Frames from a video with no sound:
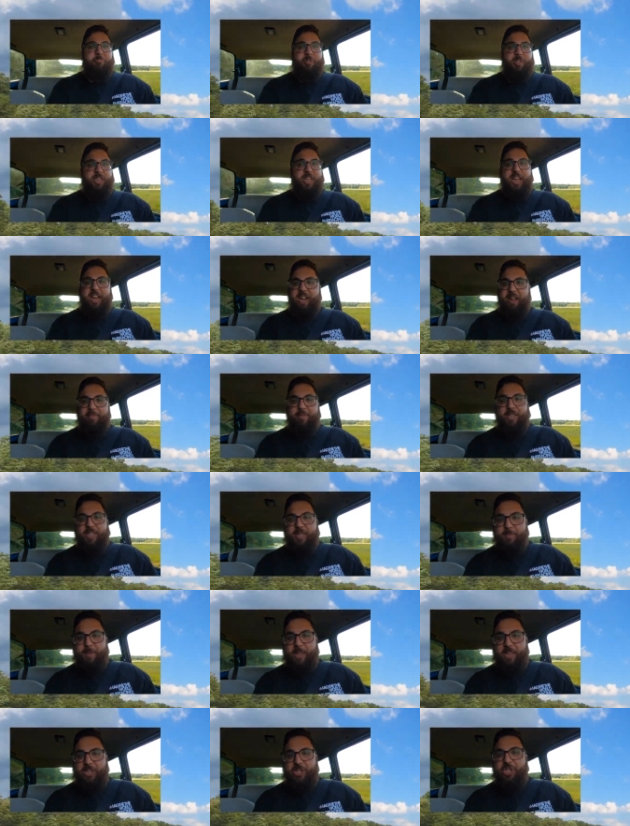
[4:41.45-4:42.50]
It's getting up to
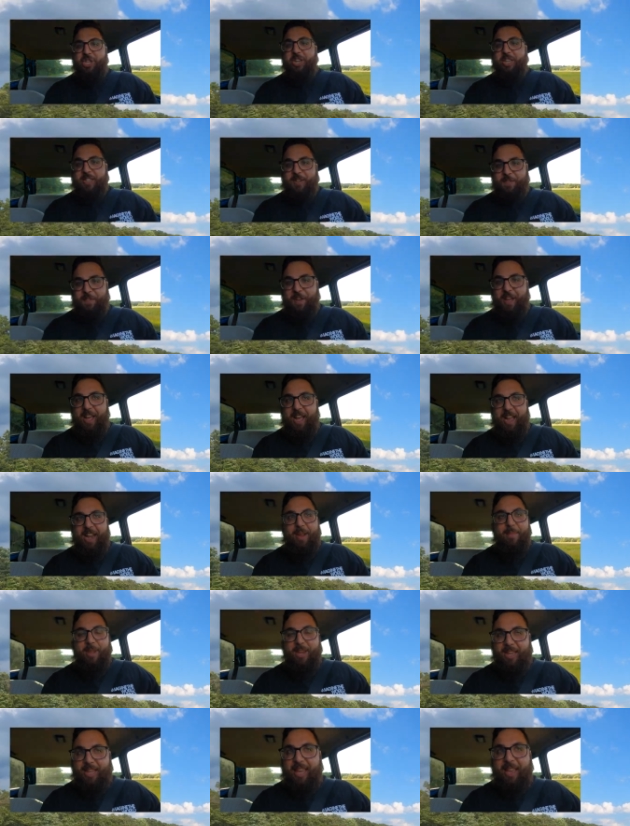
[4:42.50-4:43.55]
speed just fine. I
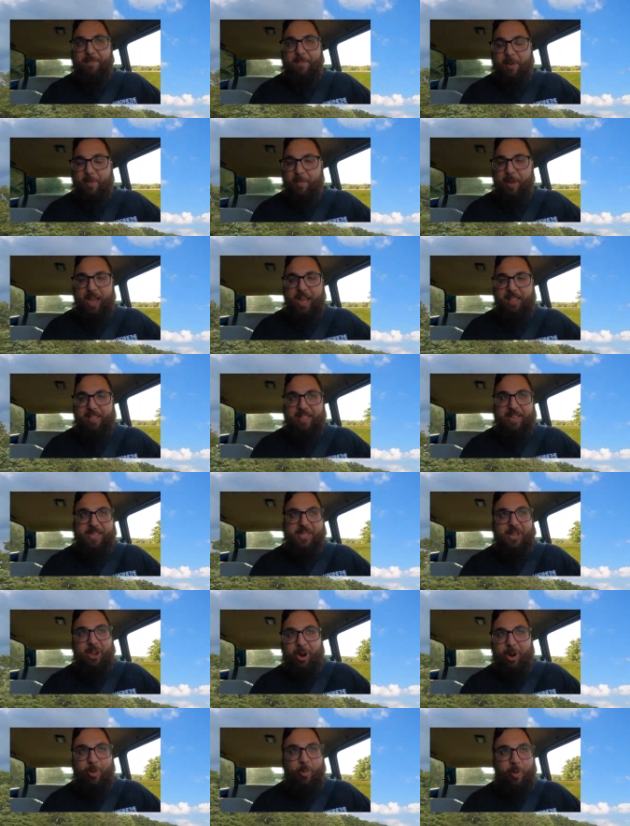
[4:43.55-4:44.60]
mean, keep in mind, this
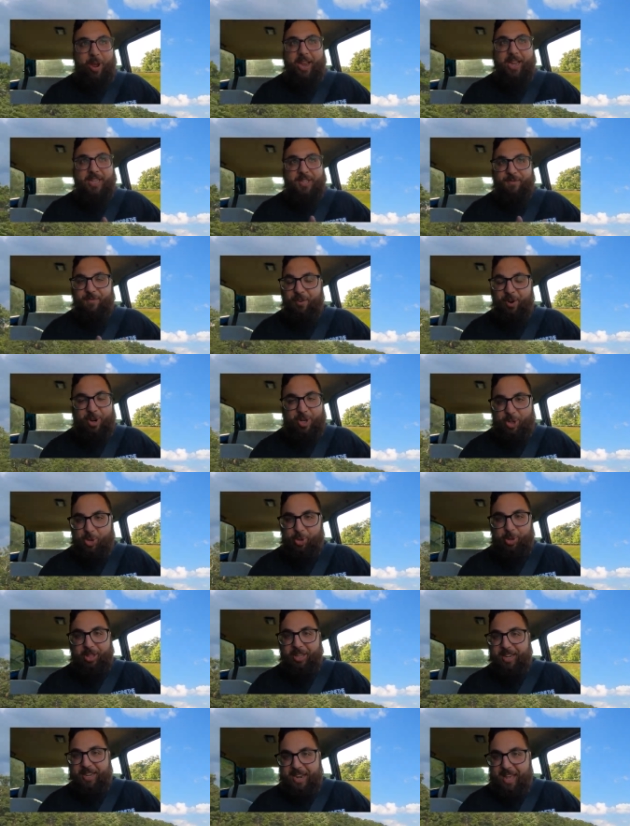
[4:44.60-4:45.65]
car weighs
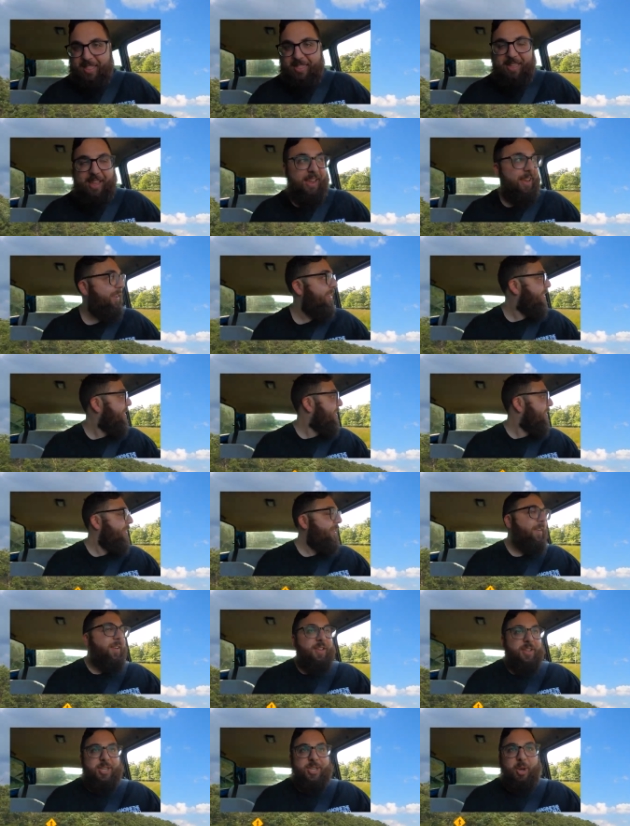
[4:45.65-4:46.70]
virtually
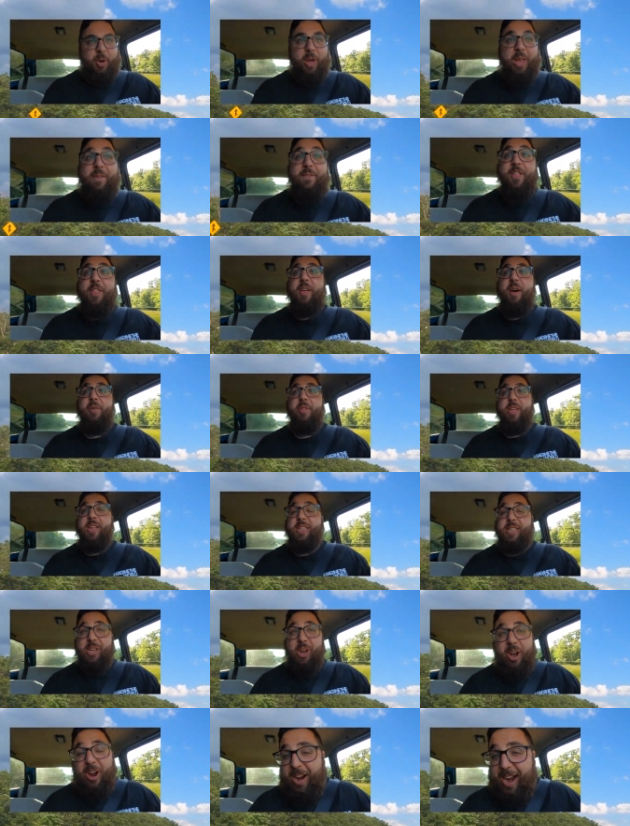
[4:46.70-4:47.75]
nothing. So even though this
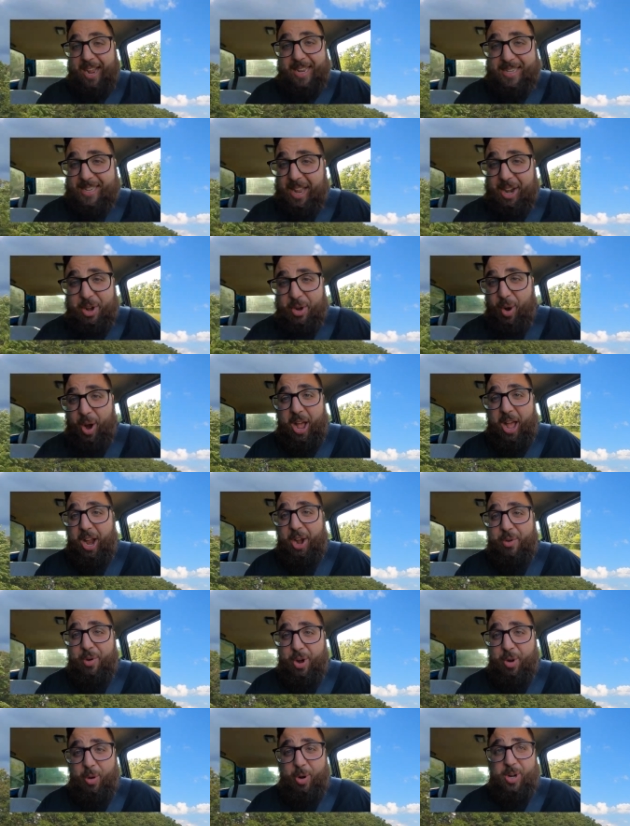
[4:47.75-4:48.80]
car has under
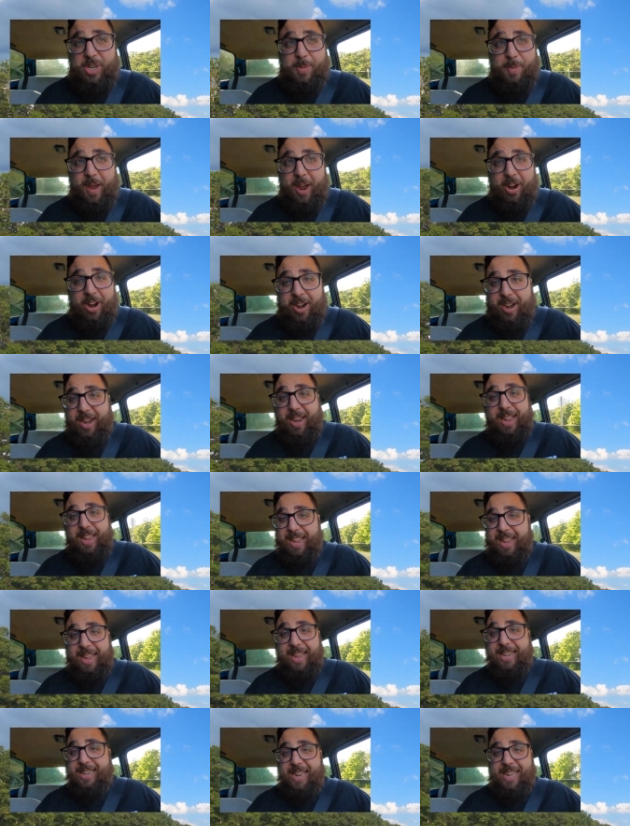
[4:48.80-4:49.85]
100 horsepower,
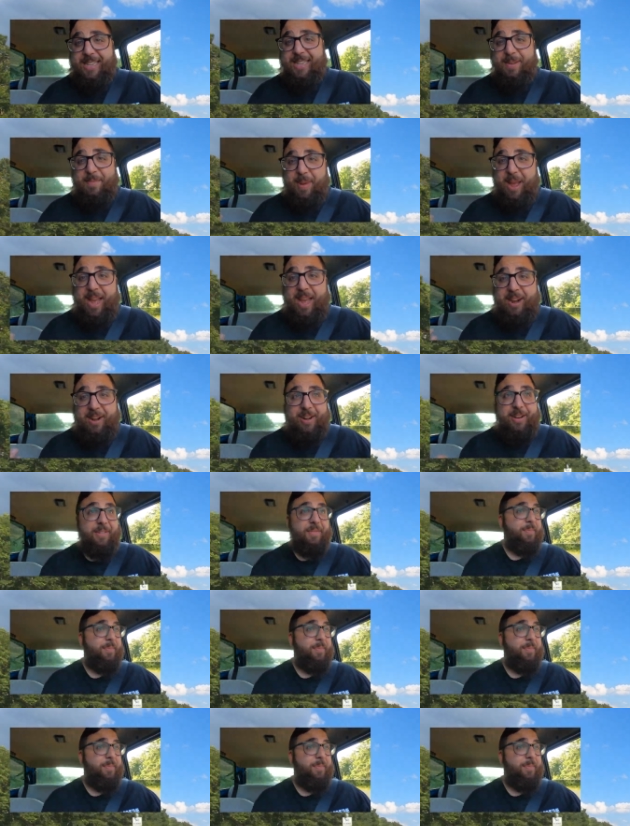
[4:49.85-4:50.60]
it doesn't matter.